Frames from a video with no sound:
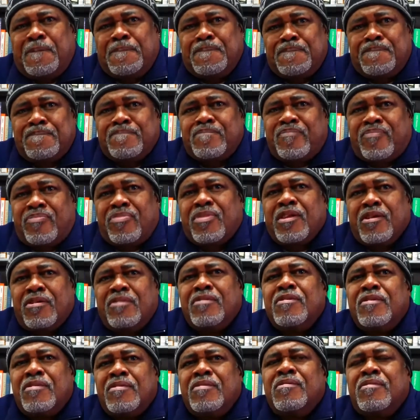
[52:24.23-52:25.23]
Oh,
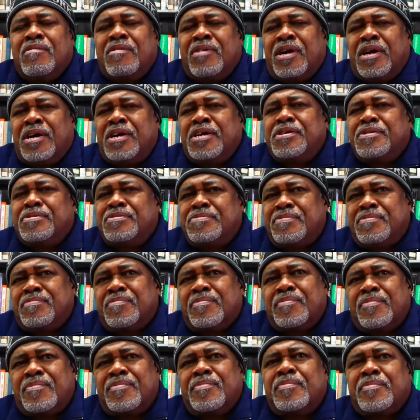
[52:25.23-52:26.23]
okay. Right.
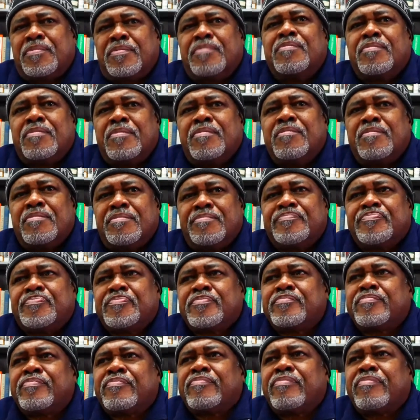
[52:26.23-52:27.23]
Yeah. How many
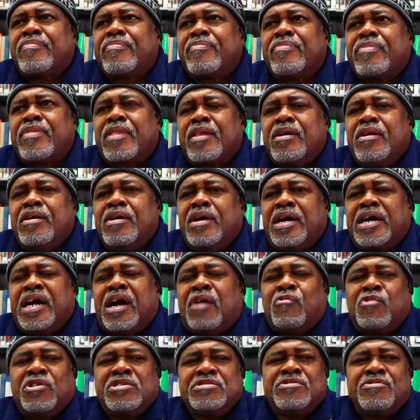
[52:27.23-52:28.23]
kids you have?
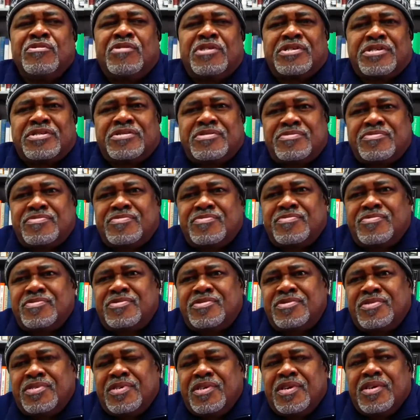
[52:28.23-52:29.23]
Got one daughter.
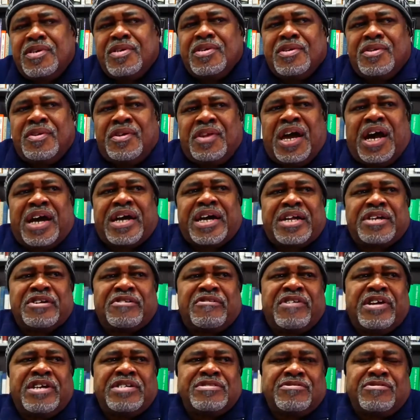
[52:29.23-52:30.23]
One daughter. Now I got a
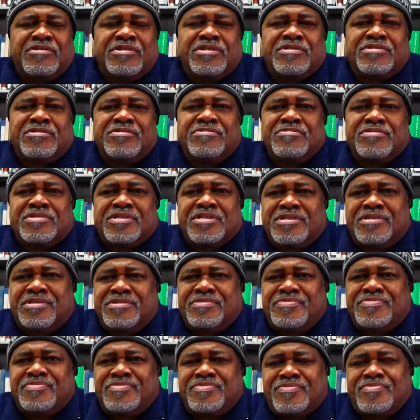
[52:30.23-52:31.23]
granddaughter too. So.
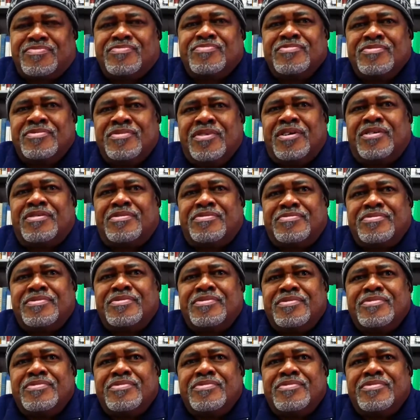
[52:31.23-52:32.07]
Wow. They, yeah. in